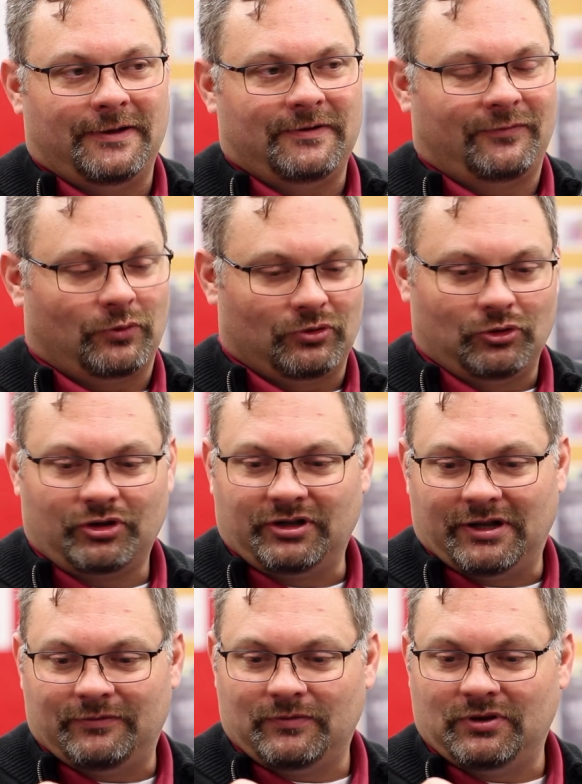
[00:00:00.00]
If we're
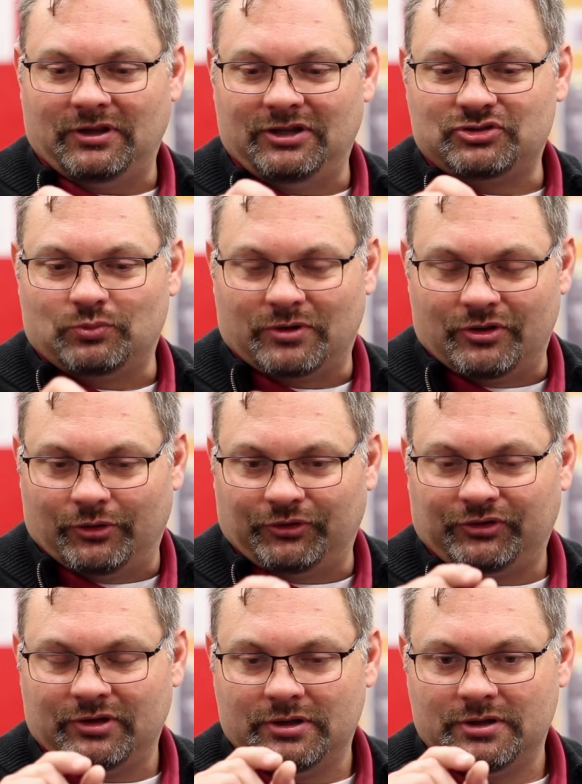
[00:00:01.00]
looking at each one of
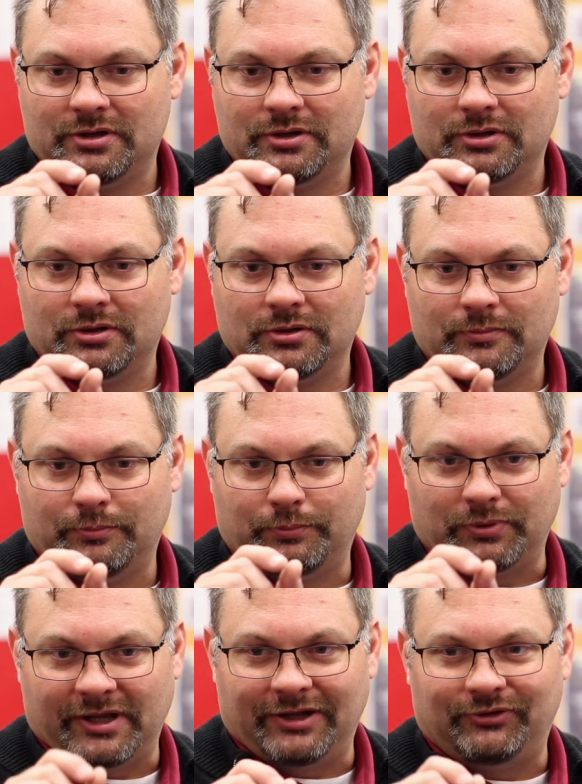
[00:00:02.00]
those
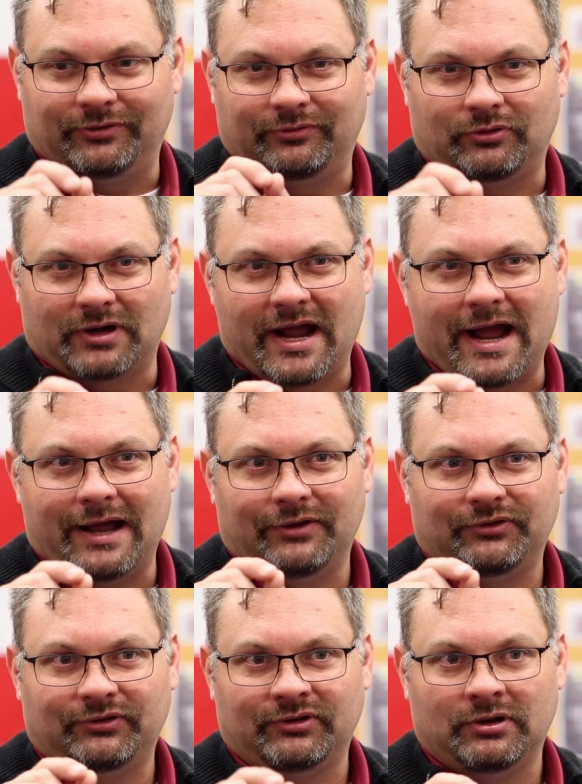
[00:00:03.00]
blades of
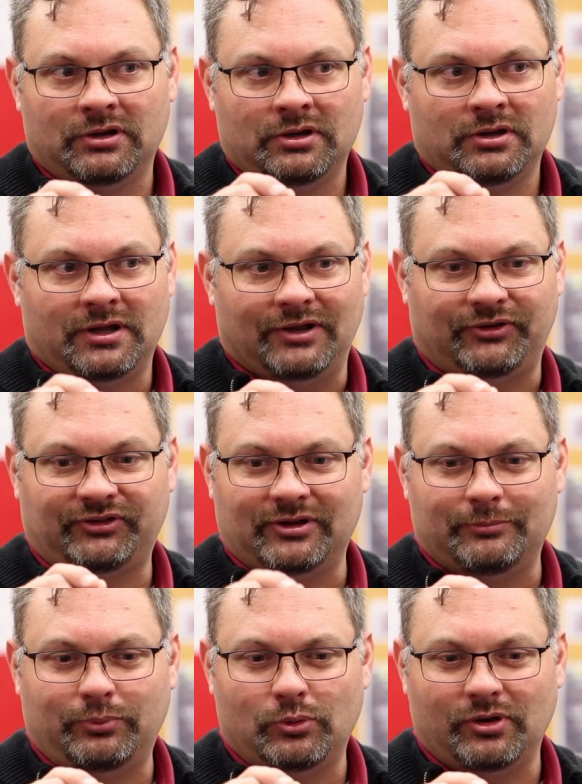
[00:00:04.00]
grass, at
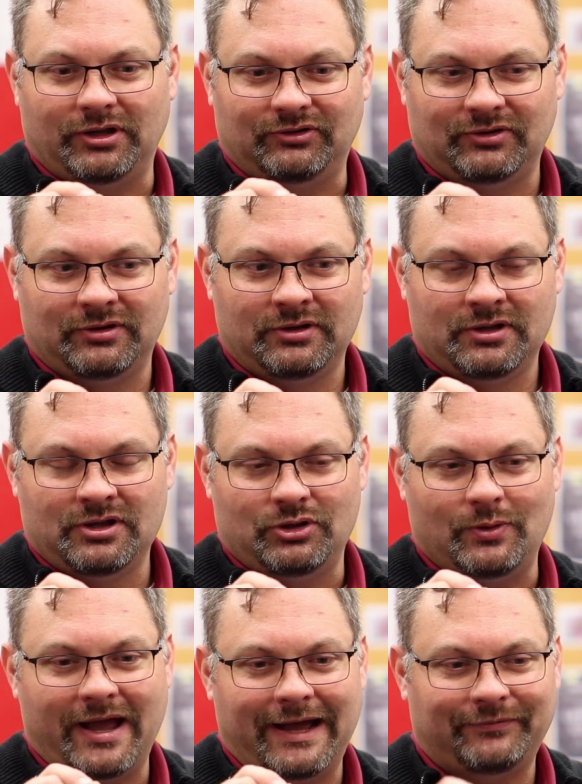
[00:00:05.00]
some point,
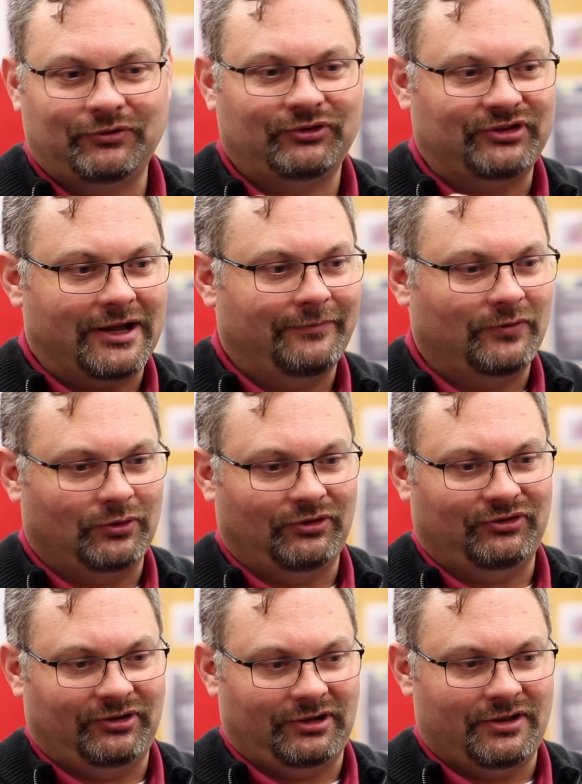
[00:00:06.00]
you have to stop
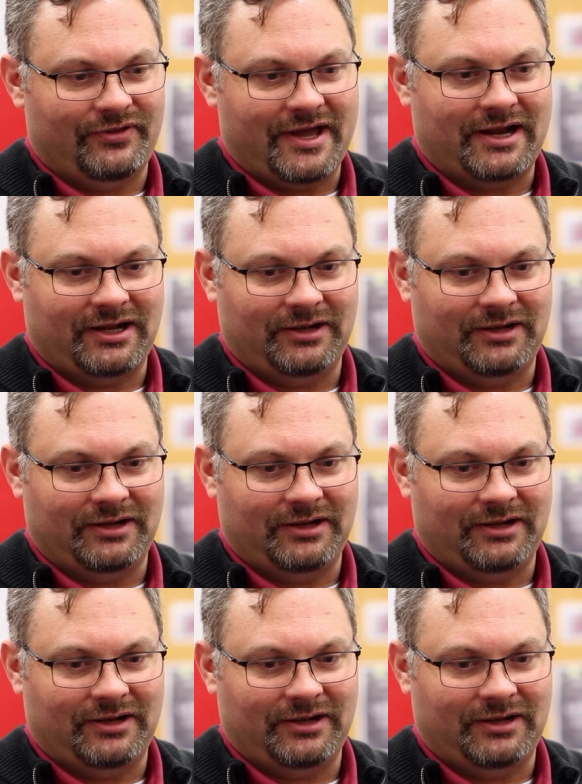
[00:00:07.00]
focusing on that